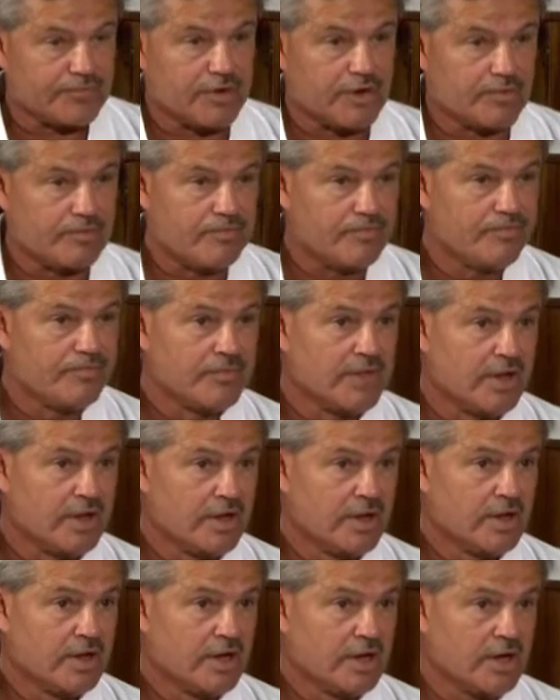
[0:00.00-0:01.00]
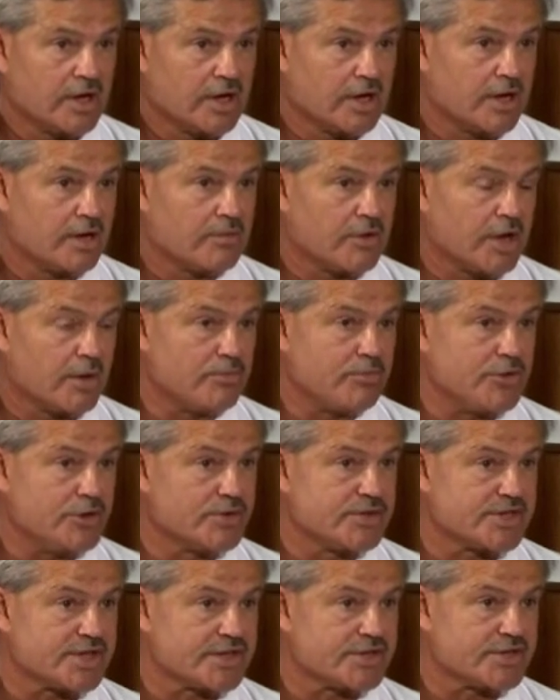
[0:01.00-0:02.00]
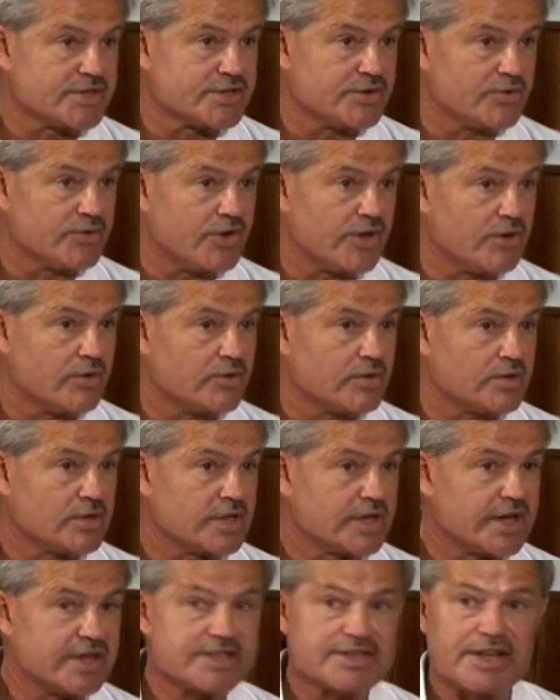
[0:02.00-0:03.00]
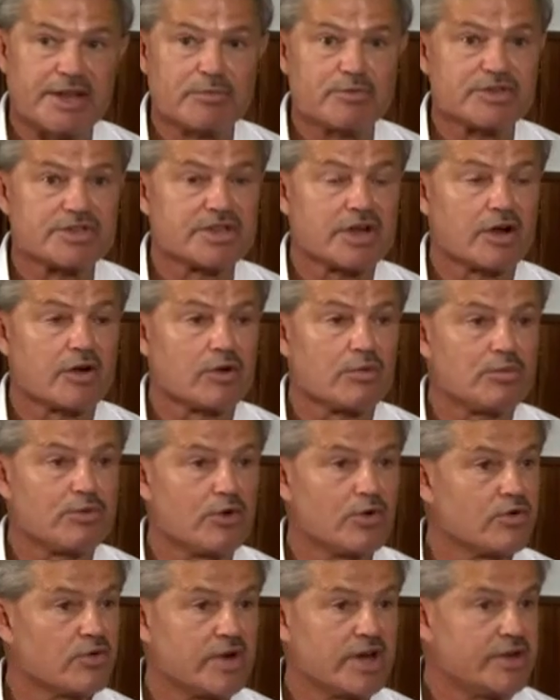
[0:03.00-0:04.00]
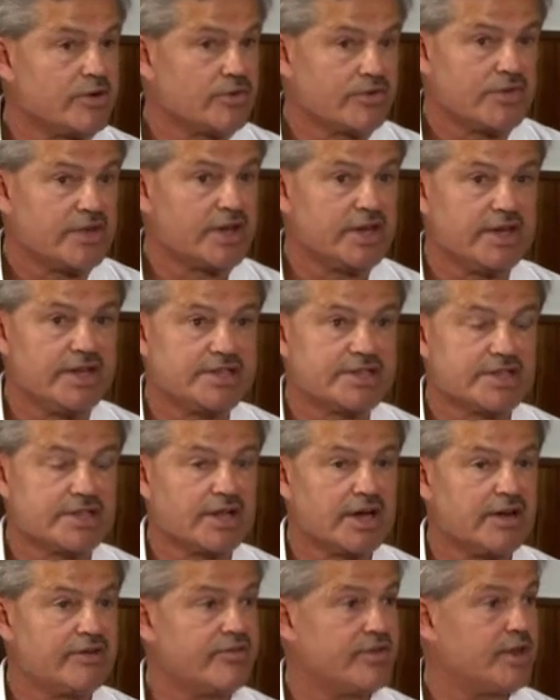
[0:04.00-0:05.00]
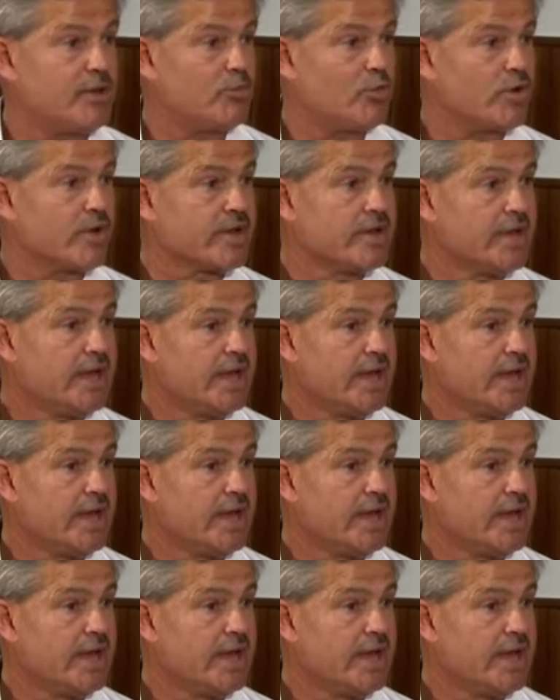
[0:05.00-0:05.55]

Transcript: from uh, a music studio. The guy's name was Carl Pucher. I don't think he's alive anymore.